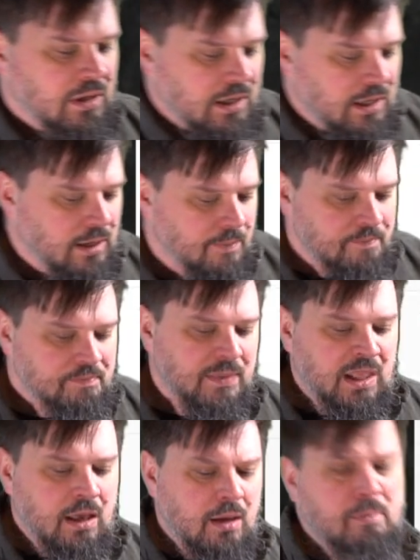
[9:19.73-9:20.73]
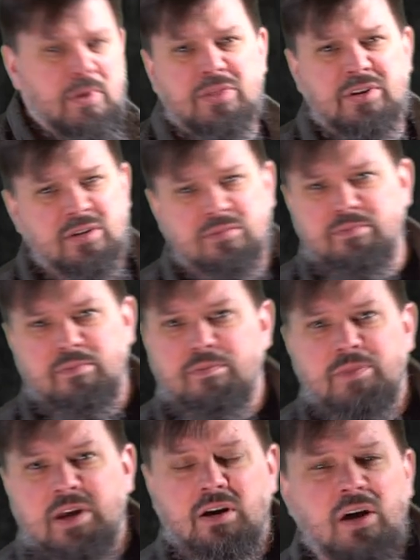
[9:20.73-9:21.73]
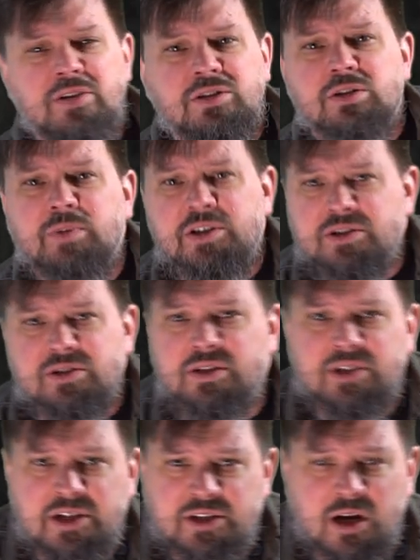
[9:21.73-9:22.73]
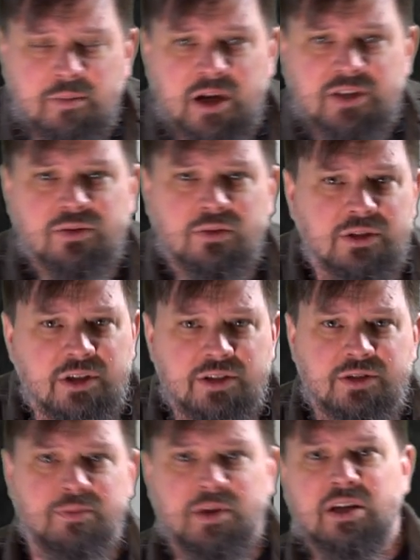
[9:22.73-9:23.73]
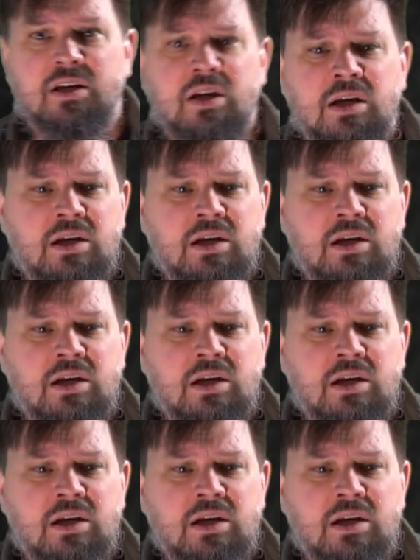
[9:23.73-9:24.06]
But they cost as much as the stage combat sword does to me,